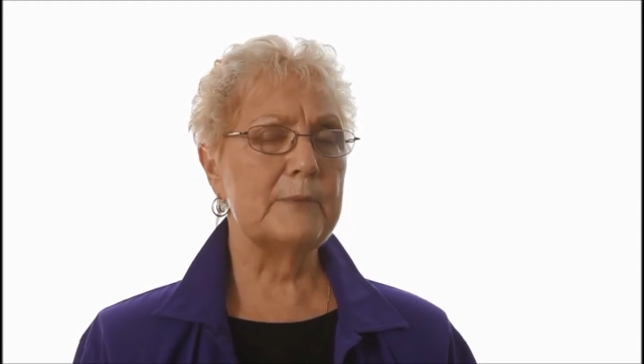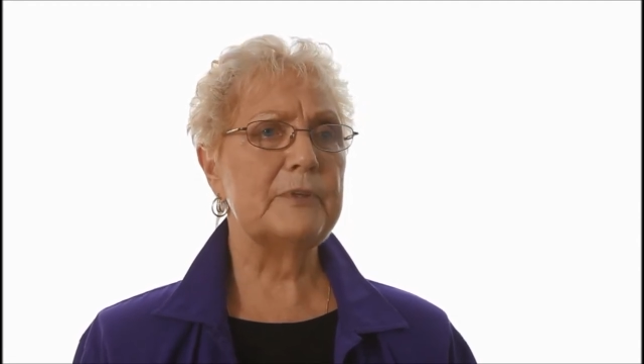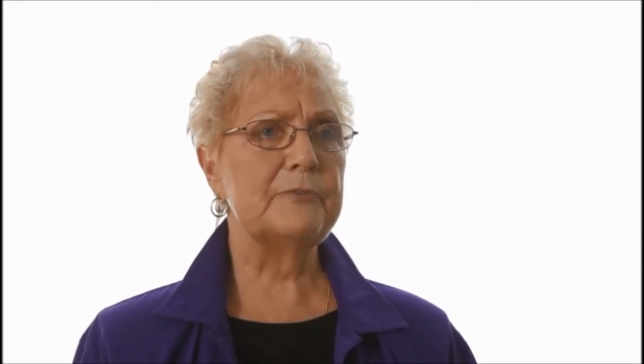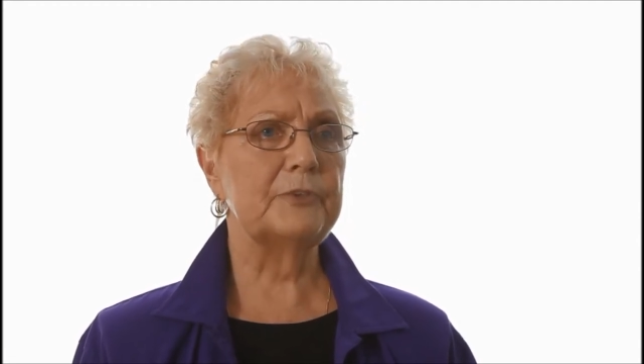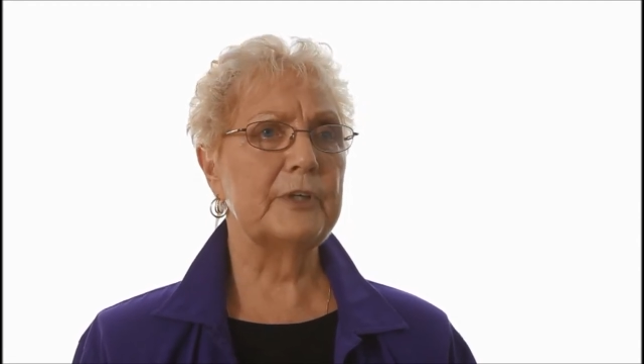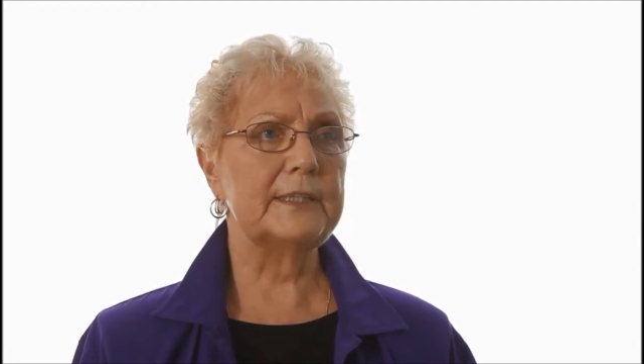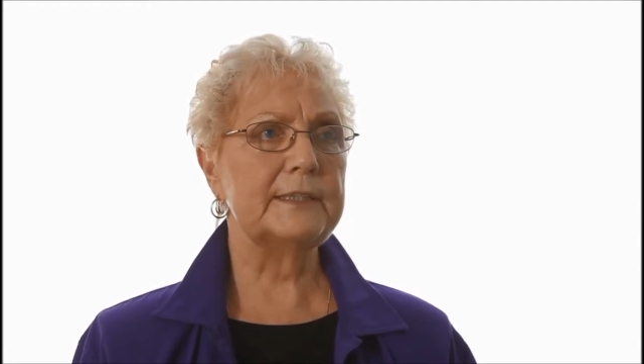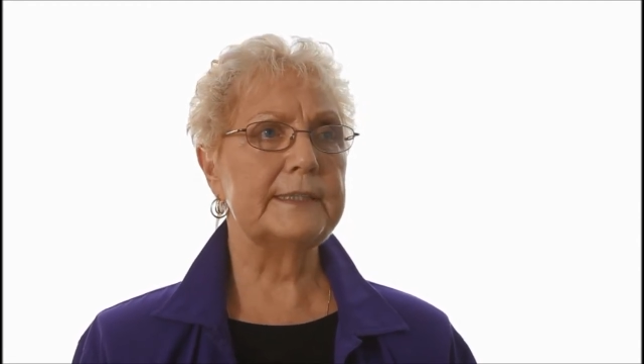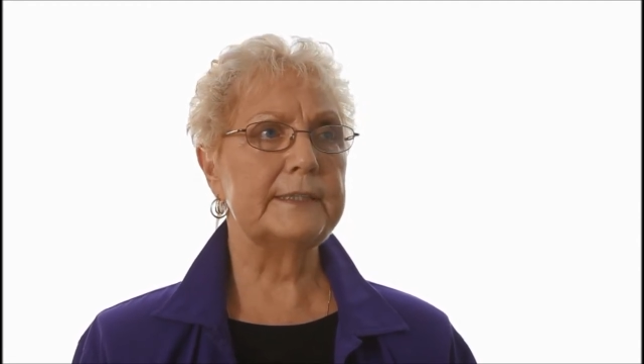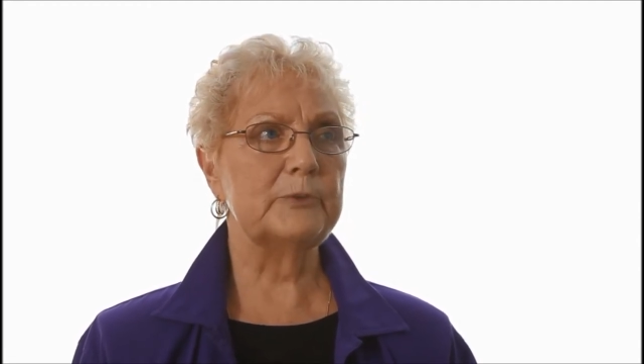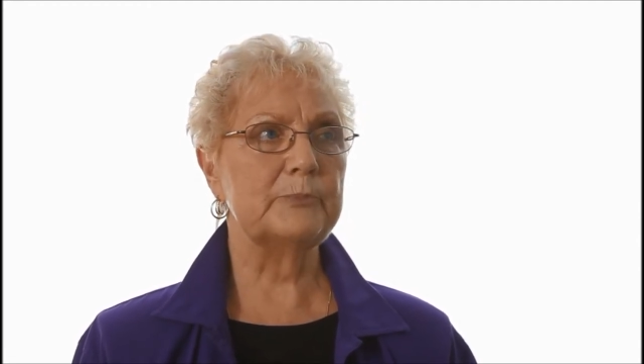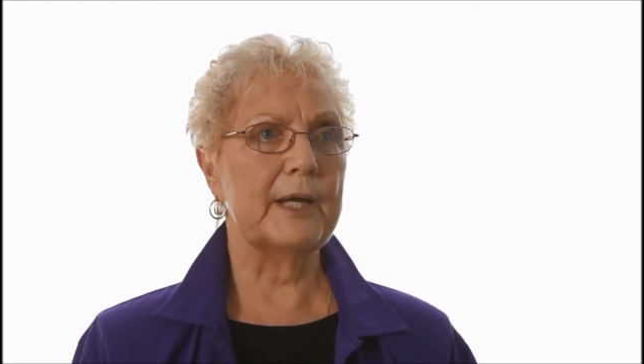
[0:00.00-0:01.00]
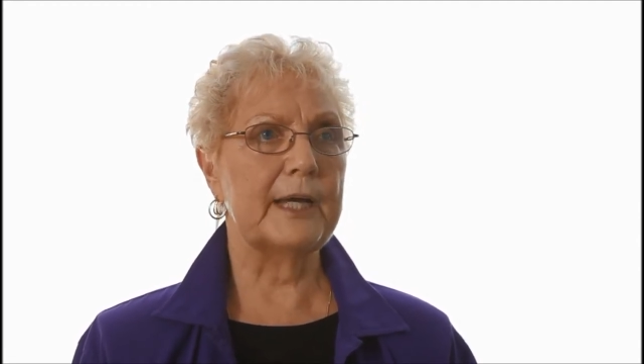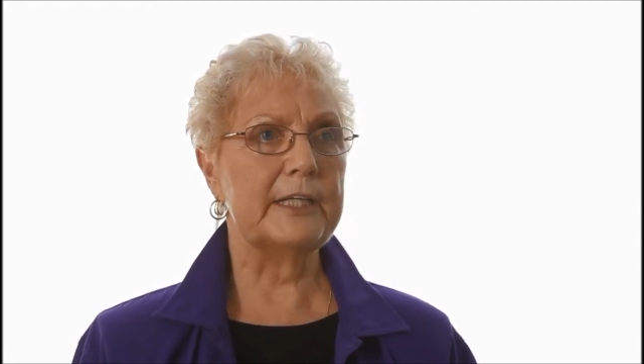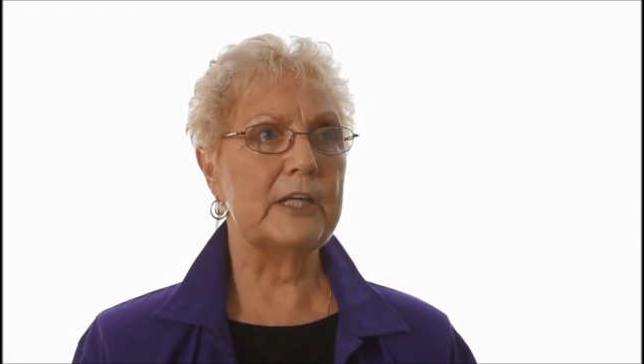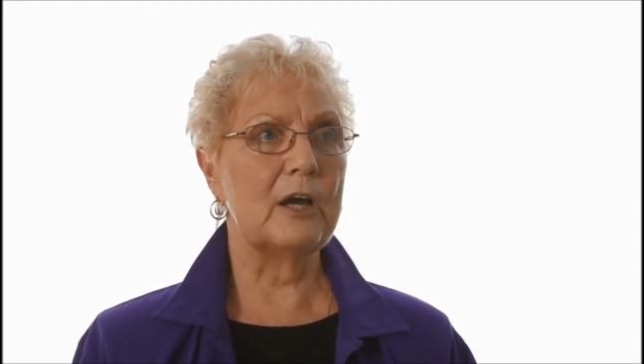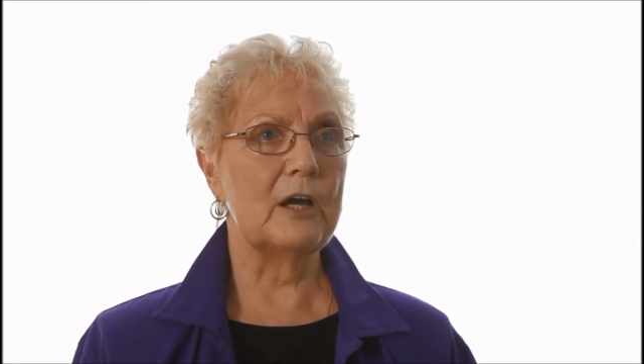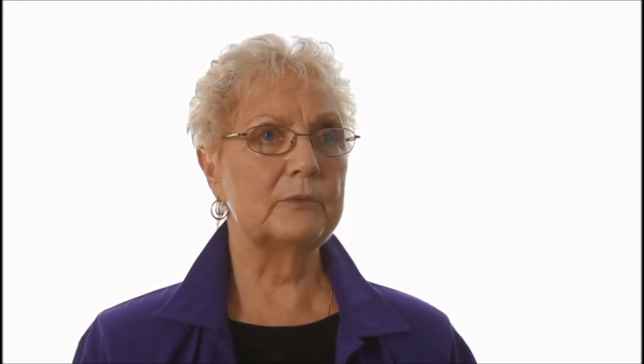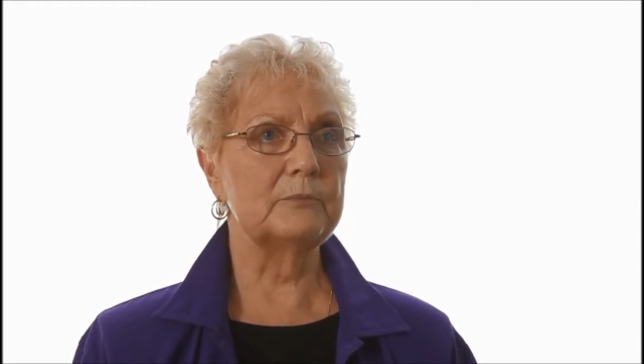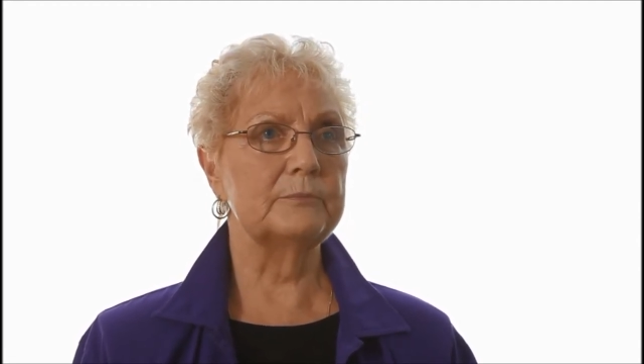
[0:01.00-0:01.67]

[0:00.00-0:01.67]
befriend it by not